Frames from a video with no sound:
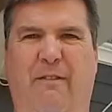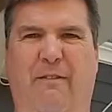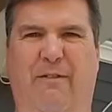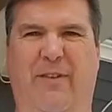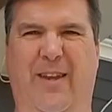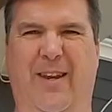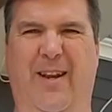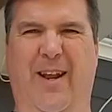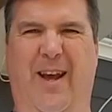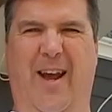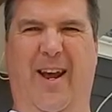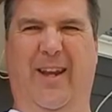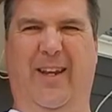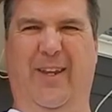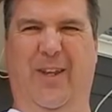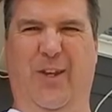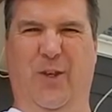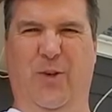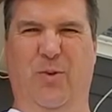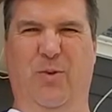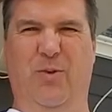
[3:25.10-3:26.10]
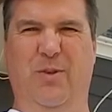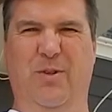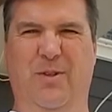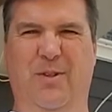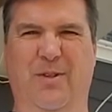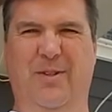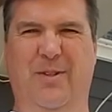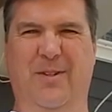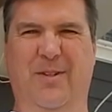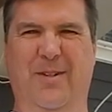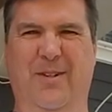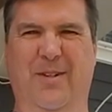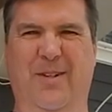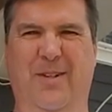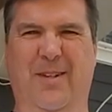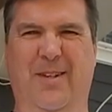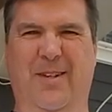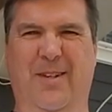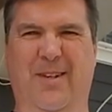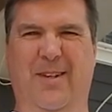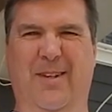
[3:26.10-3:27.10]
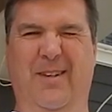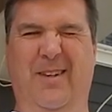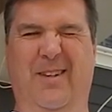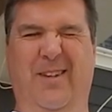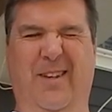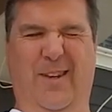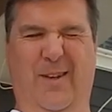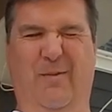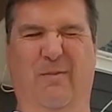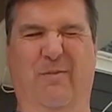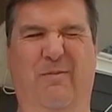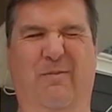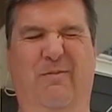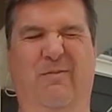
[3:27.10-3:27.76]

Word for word: vidIQ vid iq yep